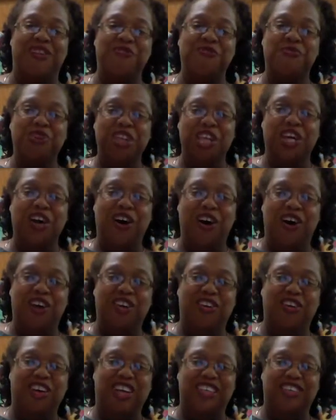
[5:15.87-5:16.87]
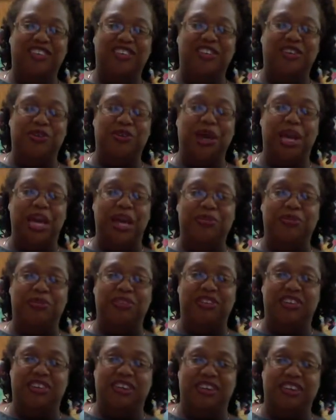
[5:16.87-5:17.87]
really caught on to
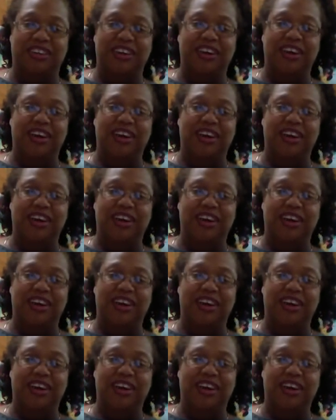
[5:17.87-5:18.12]
Hamilton,